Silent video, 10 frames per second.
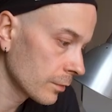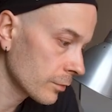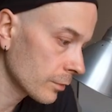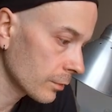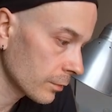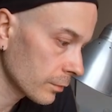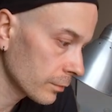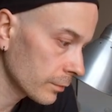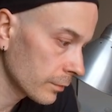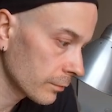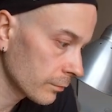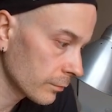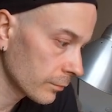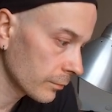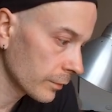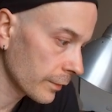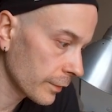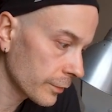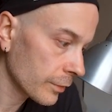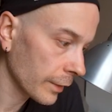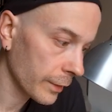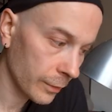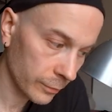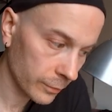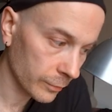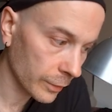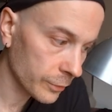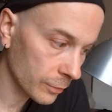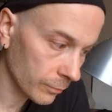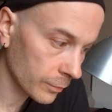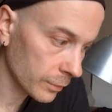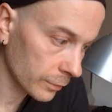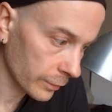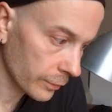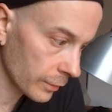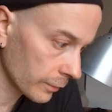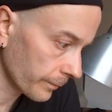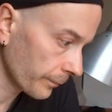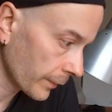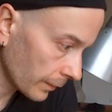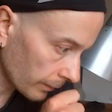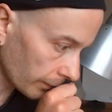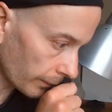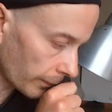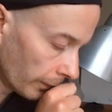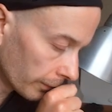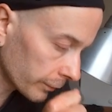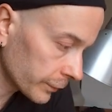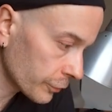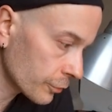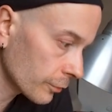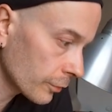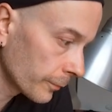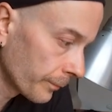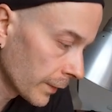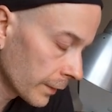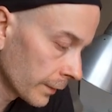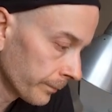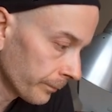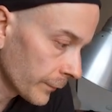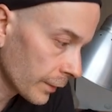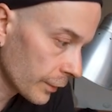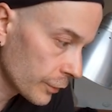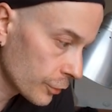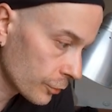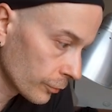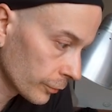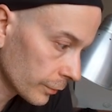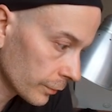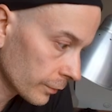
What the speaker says: So this ideally, in ideal world, I think what it should do, it should